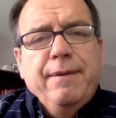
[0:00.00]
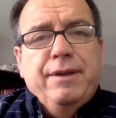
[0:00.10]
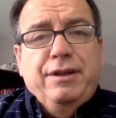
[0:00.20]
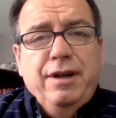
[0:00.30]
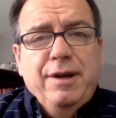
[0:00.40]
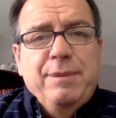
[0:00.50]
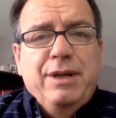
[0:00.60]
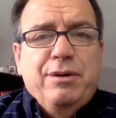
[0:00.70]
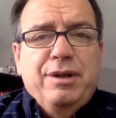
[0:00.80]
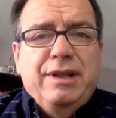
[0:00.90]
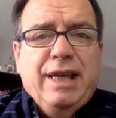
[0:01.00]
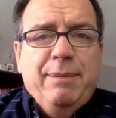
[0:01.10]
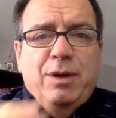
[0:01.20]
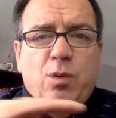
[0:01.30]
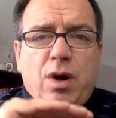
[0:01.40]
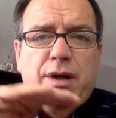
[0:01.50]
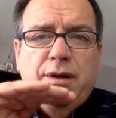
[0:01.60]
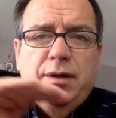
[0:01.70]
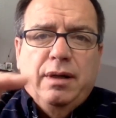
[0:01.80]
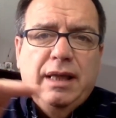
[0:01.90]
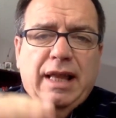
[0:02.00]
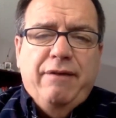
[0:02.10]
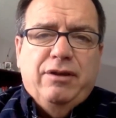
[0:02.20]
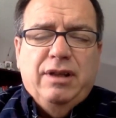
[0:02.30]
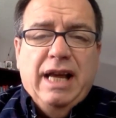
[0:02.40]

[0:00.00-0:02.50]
the tub in order to keep the water level,